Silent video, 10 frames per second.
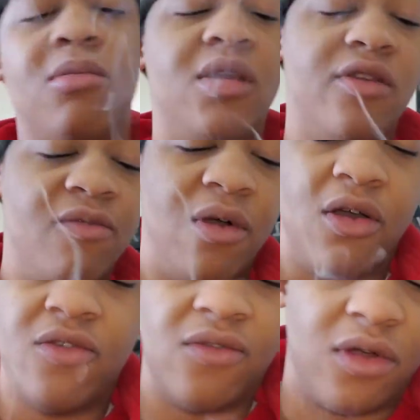I'm gonna give my
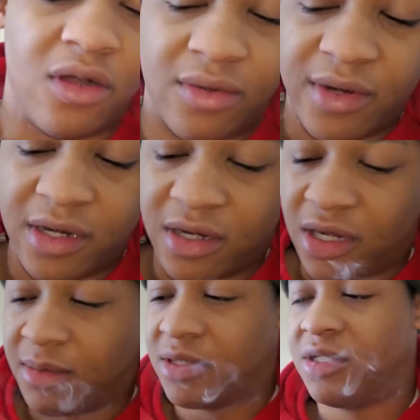overall rate,
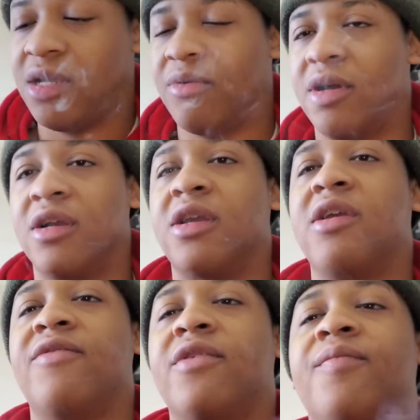and I'm gonna tell you why I
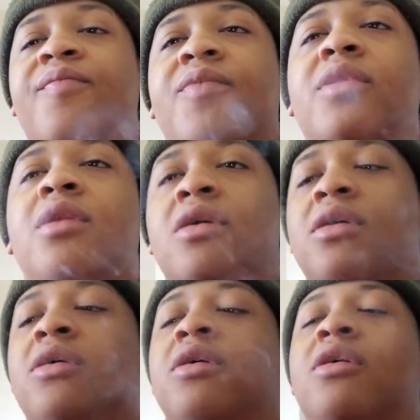gave it.
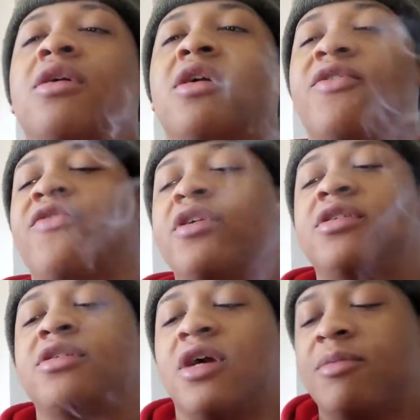If
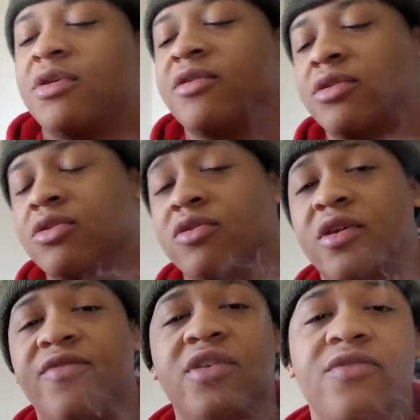it's, I'm gonna give it two.
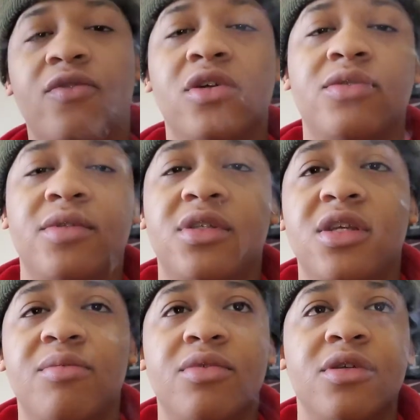If his voice was
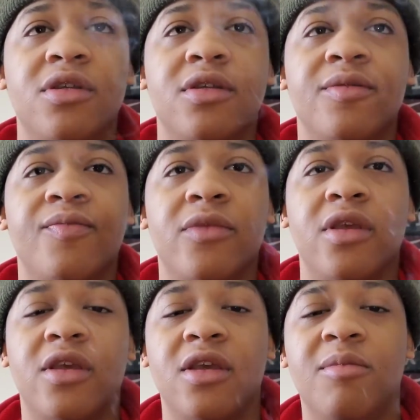deeper,
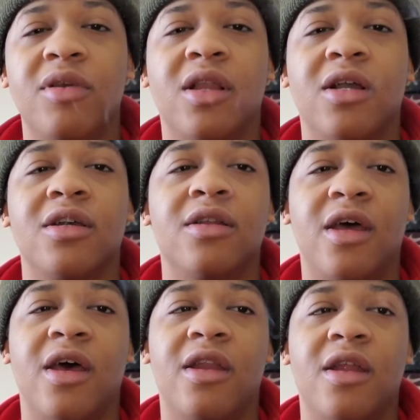it'd be like a
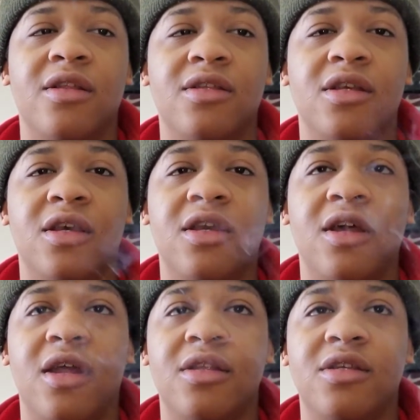nine out of ten,
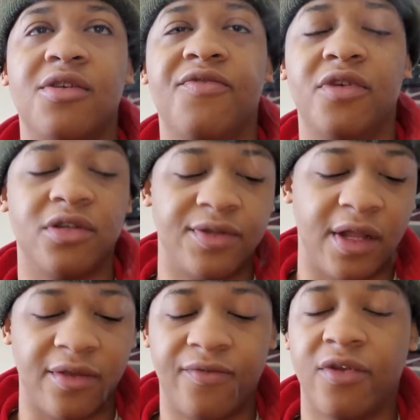eight out of ten for his
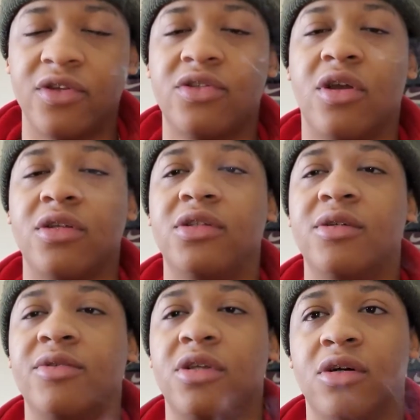like first starting
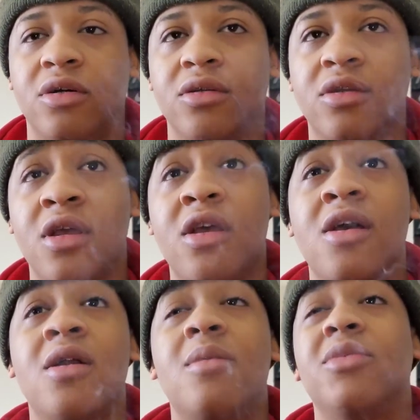up song.
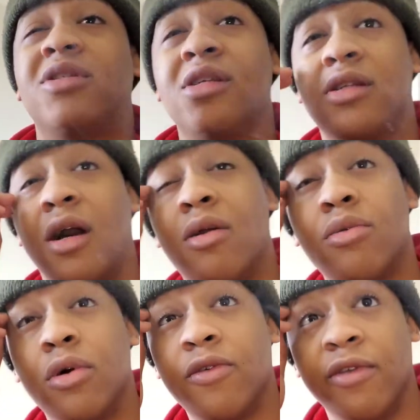But since I
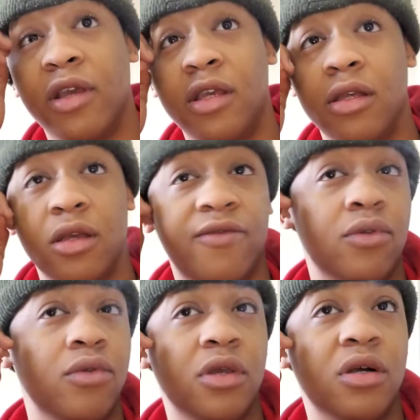don't know if he, if
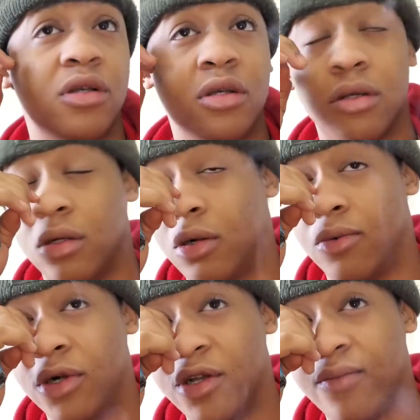you younger or
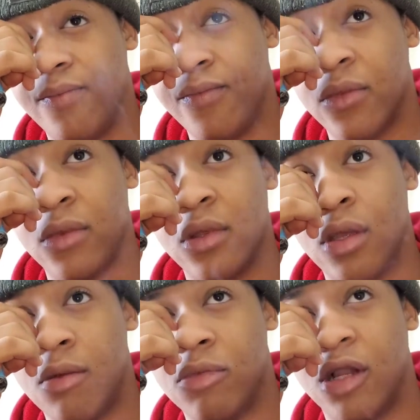what,
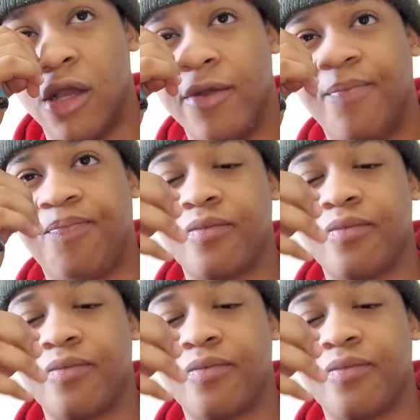but like